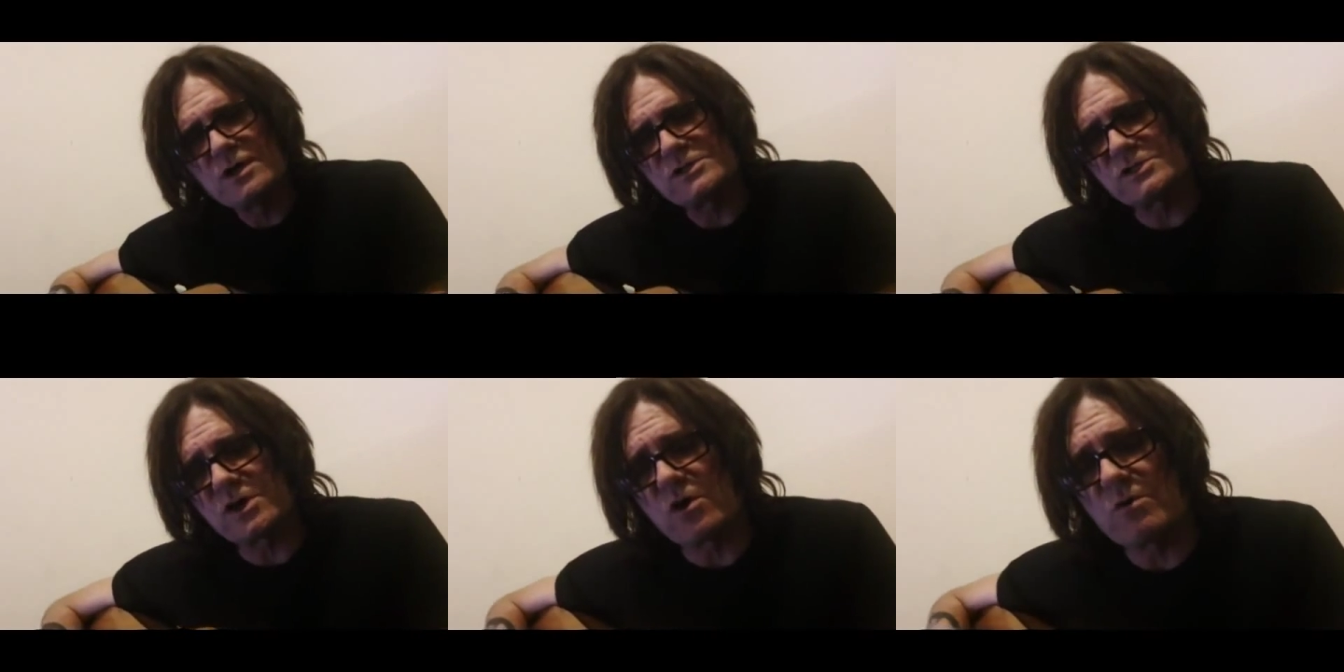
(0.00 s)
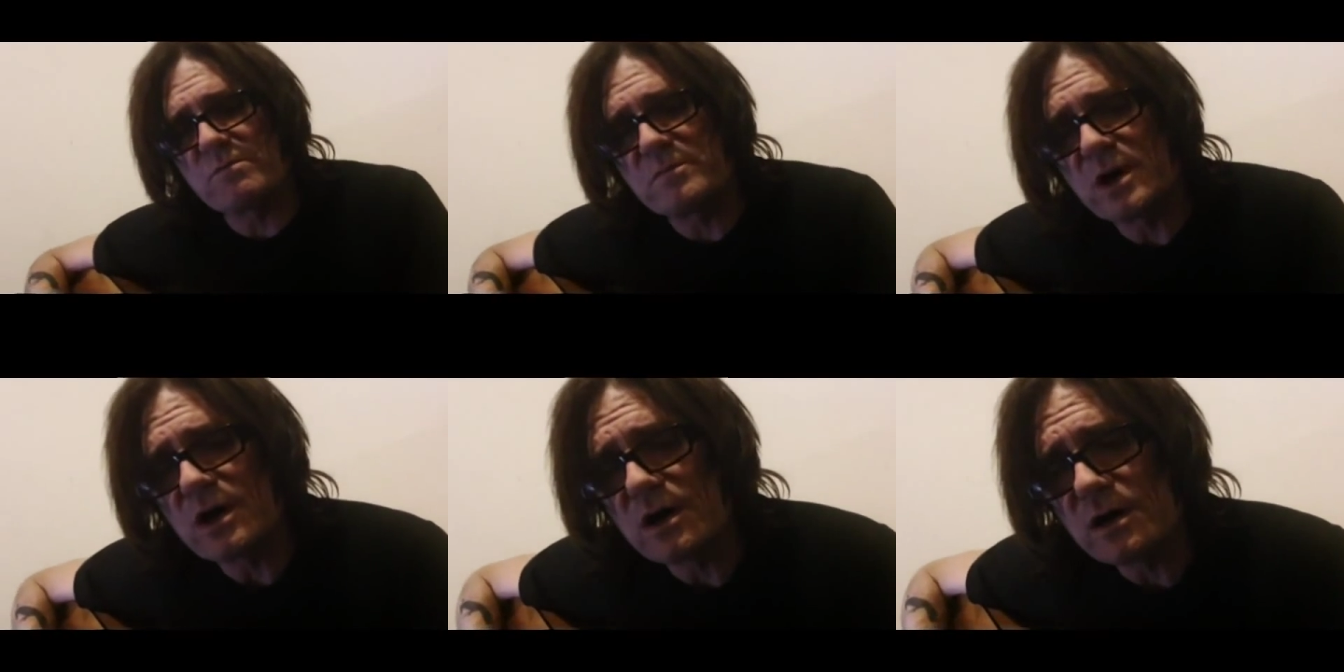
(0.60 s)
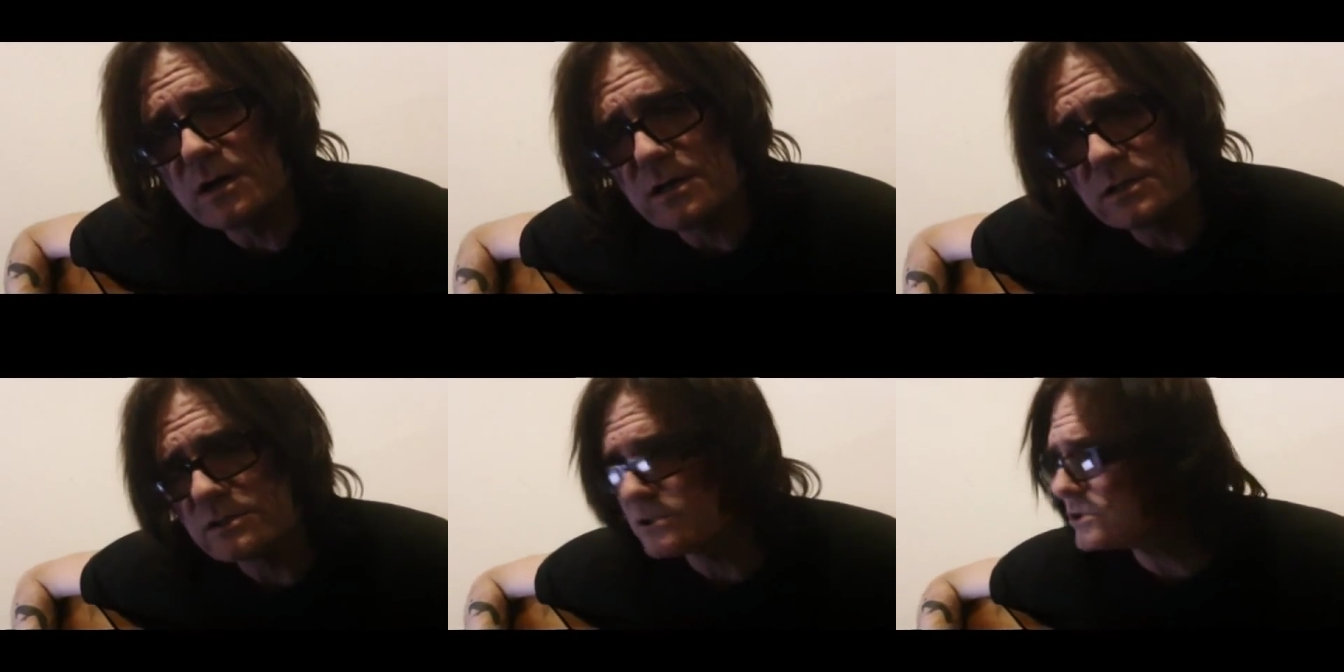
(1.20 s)
so
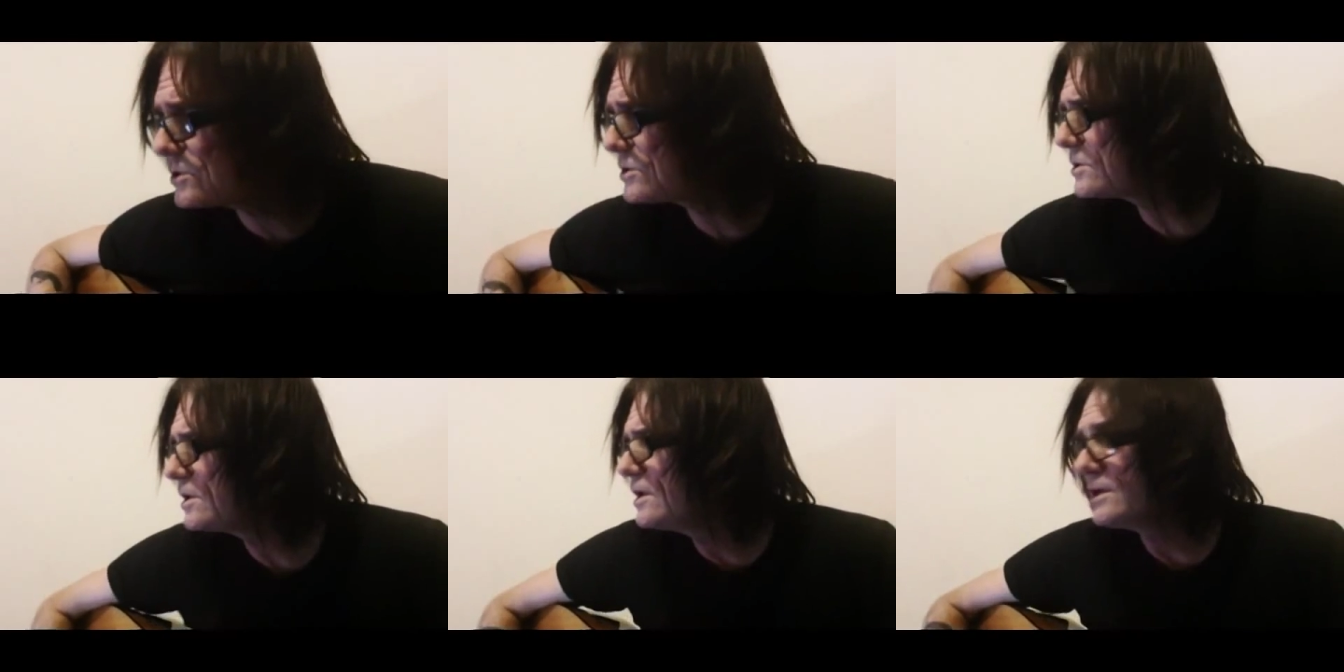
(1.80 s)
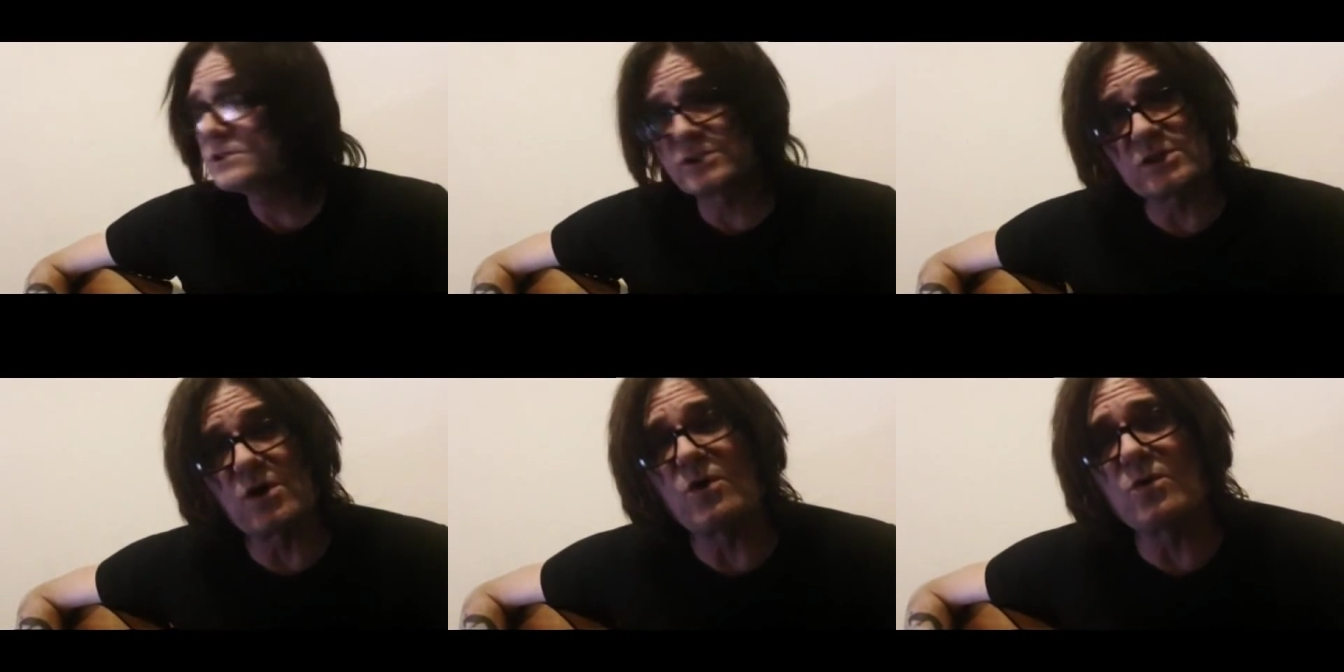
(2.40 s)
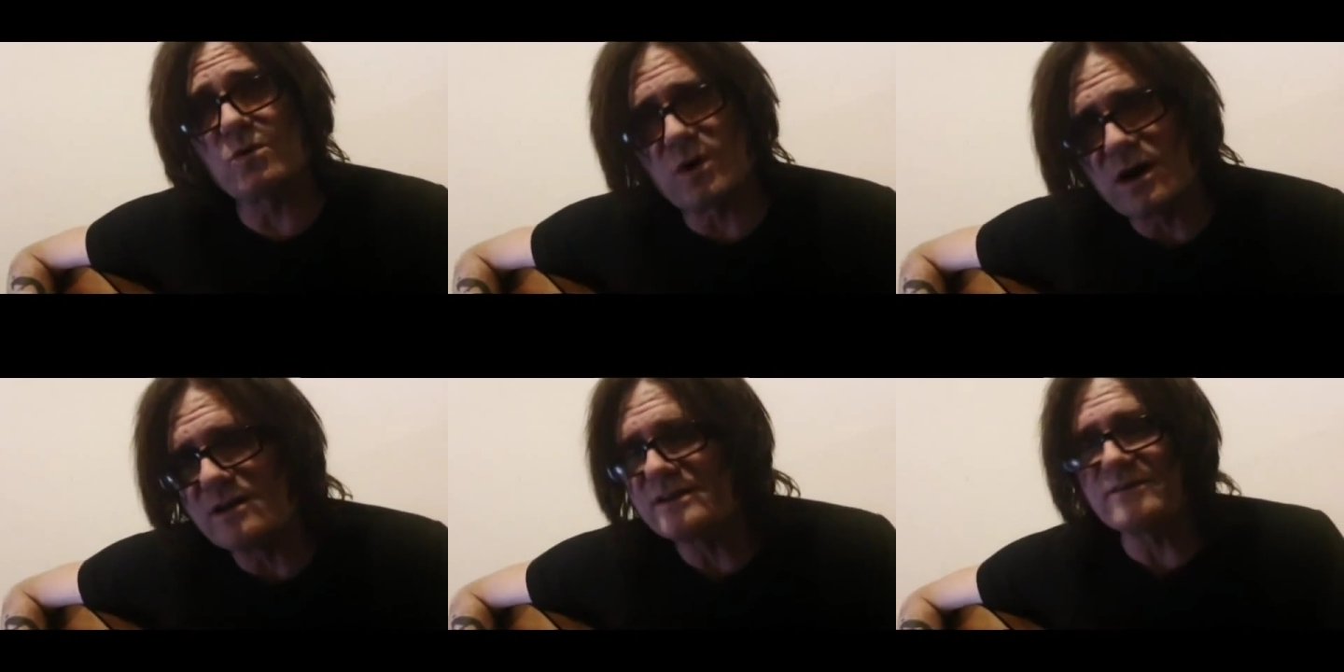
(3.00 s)
much. So
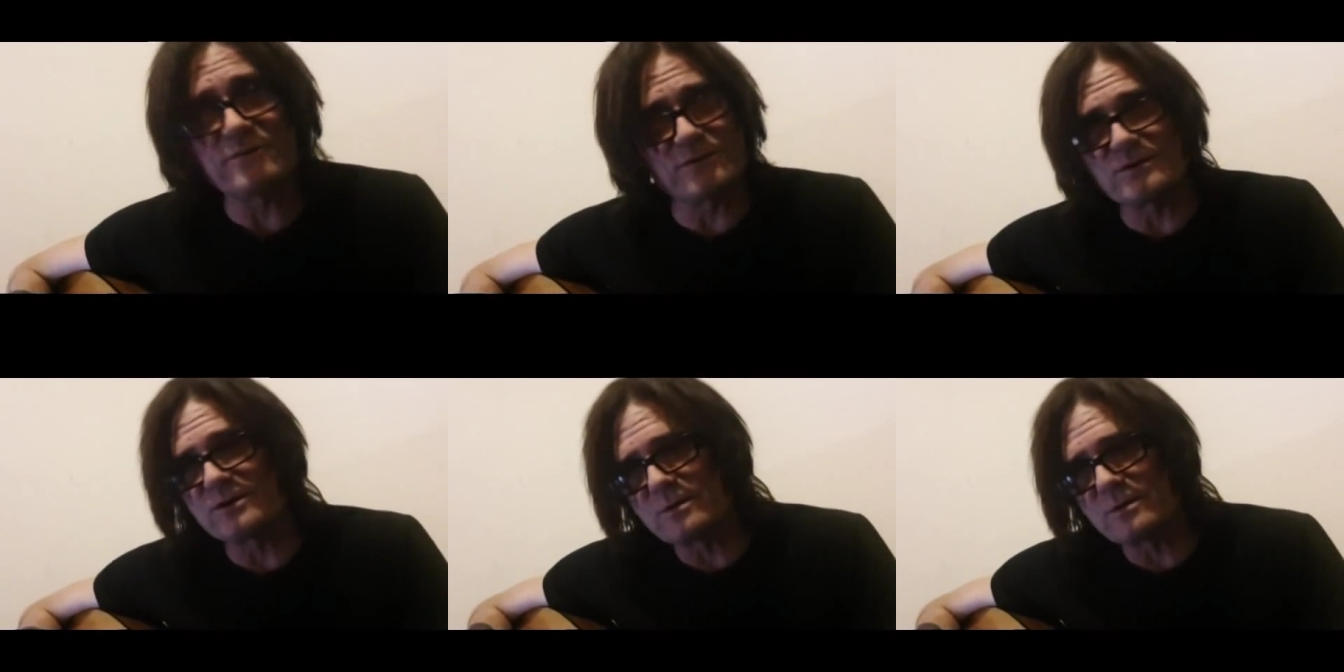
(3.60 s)
what if we're